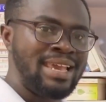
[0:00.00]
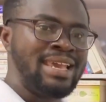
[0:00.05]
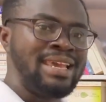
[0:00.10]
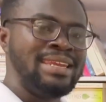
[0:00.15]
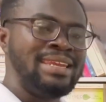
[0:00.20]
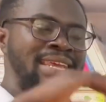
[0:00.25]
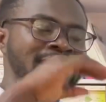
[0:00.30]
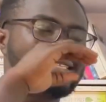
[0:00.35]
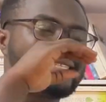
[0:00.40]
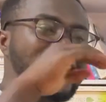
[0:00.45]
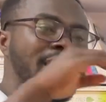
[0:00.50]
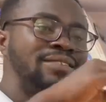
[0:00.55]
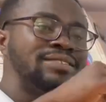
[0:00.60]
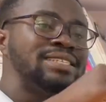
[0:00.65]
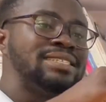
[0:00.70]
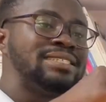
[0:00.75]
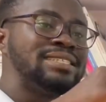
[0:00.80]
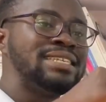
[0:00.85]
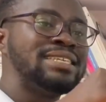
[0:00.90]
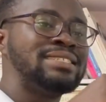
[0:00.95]
The 1,000
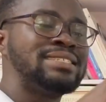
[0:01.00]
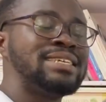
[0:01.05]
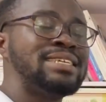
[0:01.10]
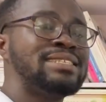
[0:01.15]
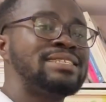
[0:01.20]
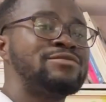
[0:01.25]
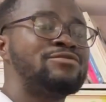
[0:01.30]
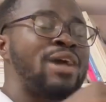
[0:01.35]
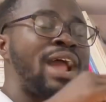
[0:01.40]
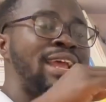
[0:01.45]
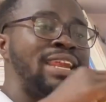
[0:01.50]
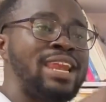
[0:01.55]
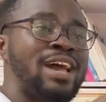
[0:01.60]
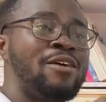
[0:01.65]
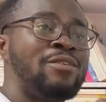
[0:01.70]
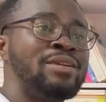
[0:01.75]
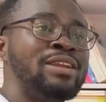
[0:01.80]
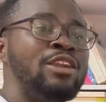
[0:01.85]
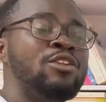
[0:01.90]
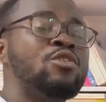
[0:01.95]
cedis, since right now
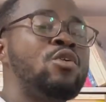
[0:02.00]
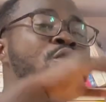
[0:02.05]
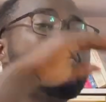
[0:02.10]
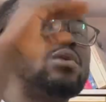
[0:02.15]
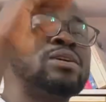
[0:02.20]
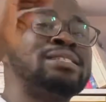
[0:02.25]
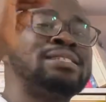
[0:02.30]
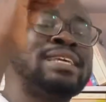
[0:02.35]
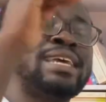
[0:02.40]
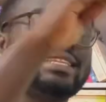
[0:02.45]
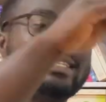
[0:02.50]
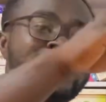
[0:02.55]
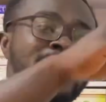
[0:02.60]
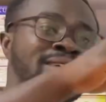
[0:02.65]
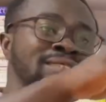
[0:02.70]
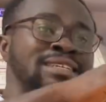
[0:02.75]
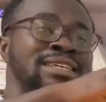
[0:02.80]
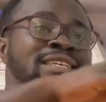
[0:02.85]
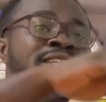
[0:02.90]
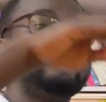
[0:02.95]
the loan was
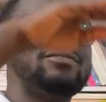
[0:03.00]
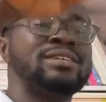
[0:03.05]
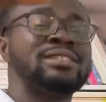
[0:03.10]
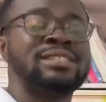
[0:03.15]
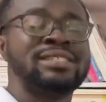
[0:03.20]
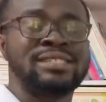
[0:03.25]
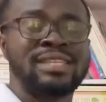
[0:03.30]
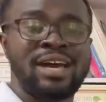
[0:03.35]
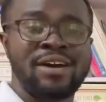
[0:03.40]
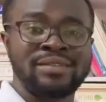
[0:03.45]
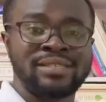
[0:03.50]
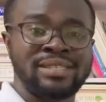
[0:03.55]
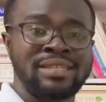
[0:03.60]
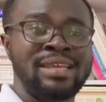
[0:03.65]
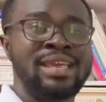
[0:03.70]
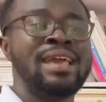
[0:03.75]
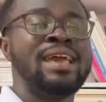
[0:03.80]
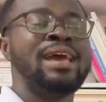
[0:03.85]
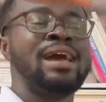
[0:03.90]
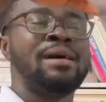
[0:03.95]
10,000, interest is 1,000,
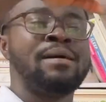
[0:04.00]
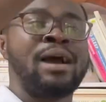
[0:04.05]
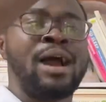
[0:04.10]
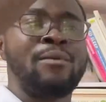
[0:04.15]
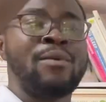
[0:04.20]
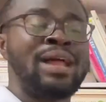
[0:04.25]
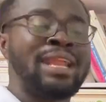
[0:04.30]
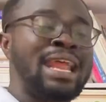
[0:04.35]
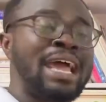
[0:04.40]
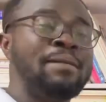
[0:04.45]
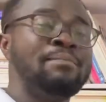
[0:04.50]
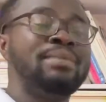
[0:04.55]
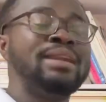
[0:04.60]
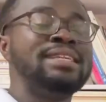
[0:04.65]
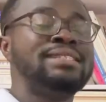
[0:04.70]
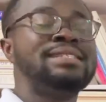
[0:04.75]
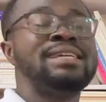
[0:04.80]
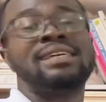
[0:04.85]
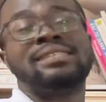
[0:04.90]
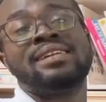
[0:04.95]
our
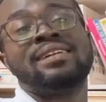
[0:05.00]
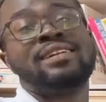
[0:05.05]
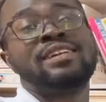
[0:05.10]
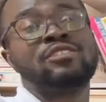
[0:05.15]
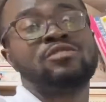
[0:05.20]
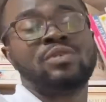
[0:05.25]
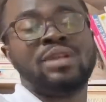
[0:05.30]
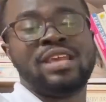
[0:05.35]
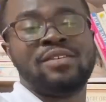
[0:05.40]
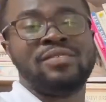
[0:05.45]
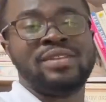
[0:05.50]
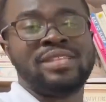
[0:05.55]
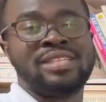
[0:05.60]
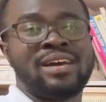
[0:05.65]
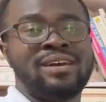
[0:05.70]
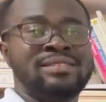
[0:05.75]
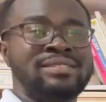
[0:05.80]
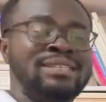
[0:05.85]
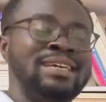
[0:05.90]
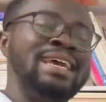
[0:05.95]
liability has increased to
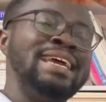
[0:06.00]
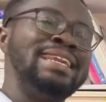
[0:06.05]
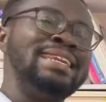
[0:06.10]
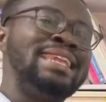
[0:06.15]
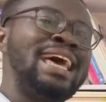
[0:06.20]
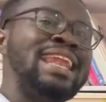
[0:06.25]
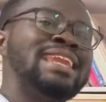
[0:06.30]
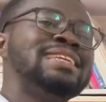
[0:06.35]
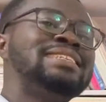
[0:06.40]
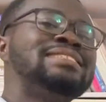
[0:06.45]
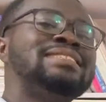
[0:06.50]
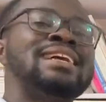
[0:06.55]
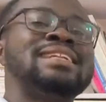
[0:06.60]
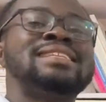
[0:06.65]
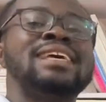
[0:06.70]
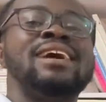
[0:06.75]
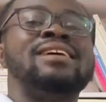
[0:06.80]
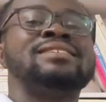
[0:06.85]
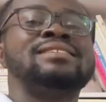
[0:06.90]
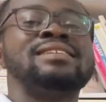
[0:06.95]
11,000. The additional
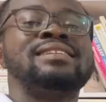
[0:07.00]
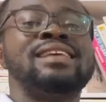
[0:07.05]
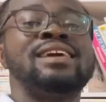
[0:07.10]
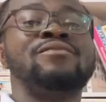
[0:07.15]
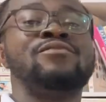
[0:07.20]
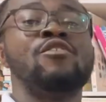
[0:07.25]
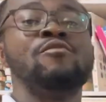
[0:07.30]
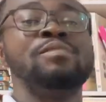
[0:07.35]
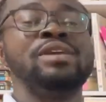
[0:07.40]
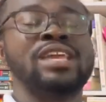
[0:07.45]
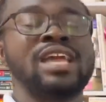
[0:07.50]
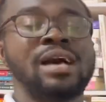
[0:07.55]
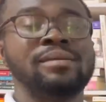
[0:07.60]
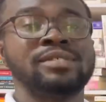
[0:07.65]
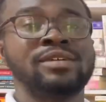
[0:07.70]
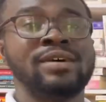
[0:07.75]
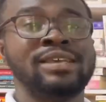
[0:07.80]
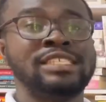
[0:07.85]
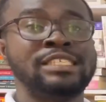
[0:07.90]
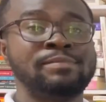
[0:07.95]
1,000 therefore becomes
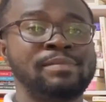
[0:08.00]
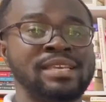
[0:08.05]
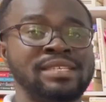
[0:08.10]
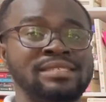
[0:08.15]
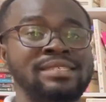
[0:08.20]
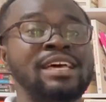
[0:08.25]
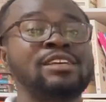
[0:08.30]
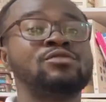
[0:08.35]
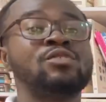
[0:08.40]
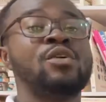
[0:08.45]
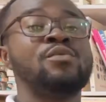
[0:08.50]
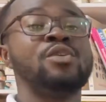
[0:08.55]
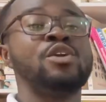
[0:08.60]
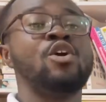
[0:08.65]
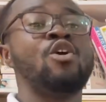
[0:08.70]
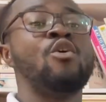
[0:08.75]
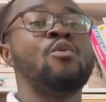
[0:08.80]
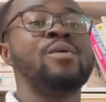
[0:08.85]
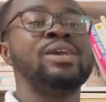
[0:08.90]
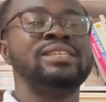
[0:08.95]
our expense. That's why we
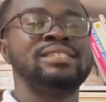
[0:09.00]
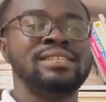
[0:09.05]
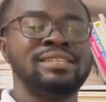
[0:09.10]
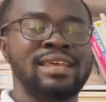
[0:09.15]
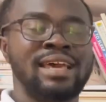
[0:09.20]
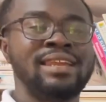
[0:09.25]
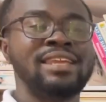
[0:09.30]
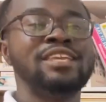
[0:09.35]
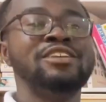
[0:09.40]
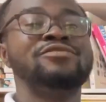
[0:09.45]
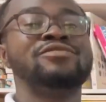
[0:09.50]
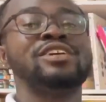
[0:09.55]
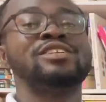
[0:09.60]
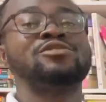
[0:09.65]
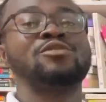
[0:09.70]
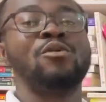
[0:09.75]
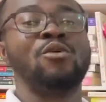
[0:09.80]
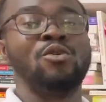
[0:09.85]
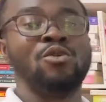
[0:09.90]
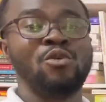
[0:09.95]
always say that interest
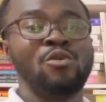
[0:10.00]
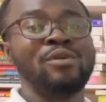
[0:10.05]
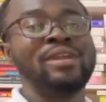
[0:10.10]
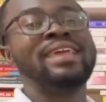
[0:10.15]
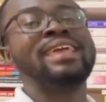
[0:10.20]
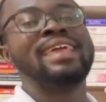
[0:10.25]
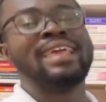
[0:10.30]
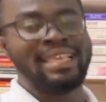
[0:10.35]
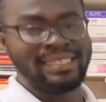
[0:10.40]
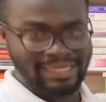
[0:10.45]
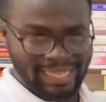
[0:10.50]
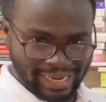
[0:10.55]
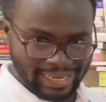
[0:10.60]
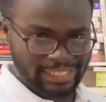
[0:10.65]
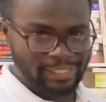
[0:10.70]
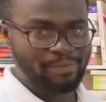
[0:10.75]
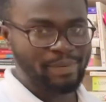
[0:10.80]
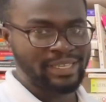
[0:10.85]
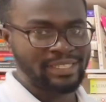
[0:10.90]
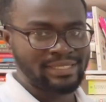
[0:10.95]
on loan is an
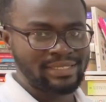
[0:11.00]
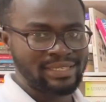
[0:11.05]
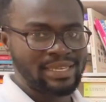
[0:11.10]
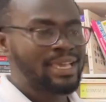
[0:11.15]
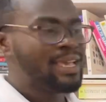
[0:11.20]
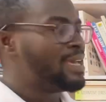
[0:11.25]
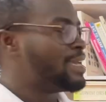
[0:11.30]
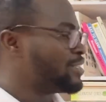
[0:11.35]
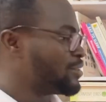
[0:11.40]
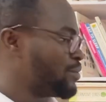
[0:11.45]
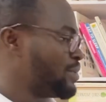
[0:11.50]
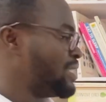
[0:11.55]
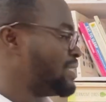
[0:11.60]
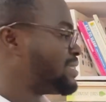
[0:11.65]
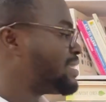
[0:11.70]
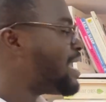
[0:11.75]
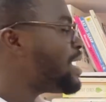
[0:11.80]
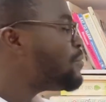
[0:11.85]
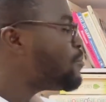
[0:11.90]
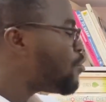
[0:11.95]
expense. So the
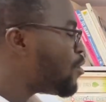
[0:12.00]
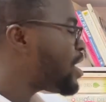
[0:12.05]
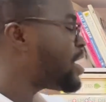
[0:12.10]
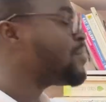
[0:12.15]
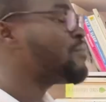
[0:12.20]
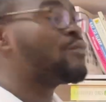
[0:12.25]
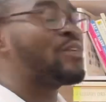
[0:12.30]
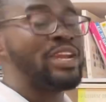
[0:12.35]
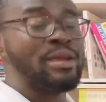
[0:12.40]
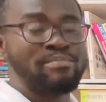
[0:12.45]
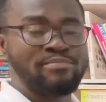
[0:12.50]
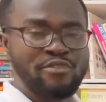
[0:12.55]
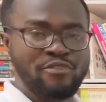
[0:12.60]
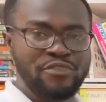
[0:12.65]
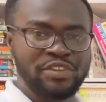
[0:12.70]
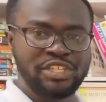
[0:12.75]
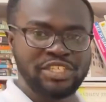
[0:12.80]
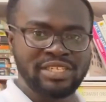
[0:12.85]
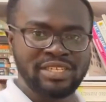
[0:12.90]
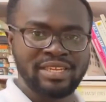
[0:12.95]
same way for the
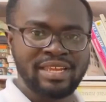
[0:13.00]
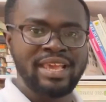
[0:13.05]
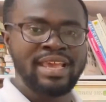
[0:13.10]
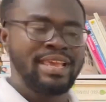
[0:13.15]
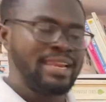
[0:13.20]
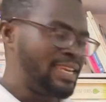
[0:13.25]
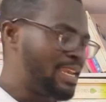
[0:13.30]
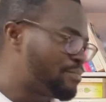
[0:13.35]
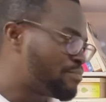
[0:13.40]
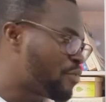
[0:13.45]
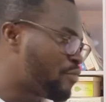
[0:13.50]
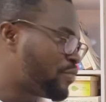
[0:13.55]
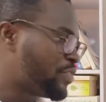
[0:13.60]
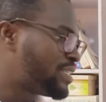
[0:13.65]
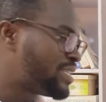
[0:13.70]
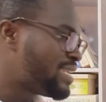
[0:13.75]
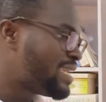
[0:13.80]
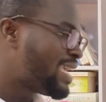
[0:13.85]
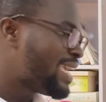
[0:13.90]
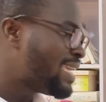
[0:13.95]
provision. The
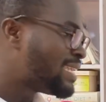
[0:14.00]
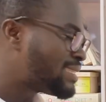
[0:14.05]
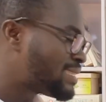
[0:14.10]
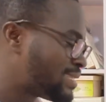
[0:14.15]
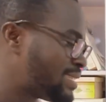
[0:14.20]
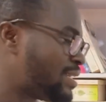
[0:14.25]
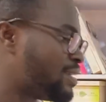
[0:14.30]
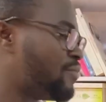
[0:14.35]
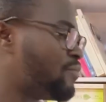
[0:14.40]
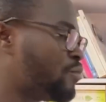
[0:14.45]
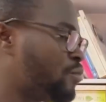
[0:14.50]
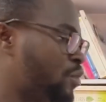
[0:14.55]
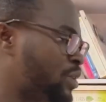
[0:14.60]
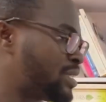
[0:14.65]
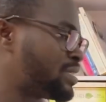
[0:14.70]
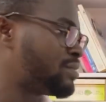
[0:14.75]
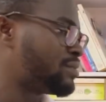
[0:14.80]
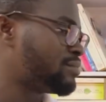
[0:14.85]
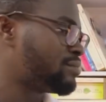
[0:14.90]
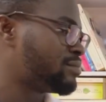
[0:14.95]
provision itself
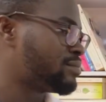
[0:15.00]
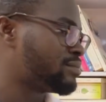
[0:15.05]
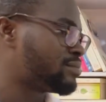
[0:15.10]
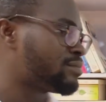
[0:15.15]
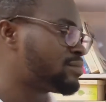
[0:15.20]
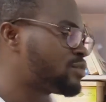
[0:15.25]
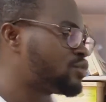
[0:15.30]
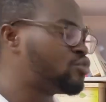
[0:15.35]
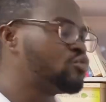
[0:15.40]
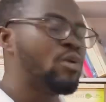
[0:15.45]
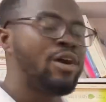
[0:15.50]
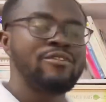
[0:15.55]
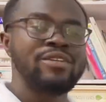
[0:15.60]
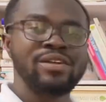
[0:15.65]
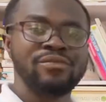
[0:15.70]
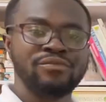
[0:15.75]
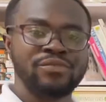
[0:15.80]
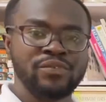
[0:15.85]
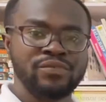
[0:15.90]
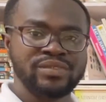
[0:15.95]
was
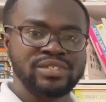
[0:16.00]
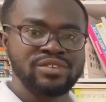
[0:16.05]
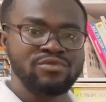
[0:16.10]
250.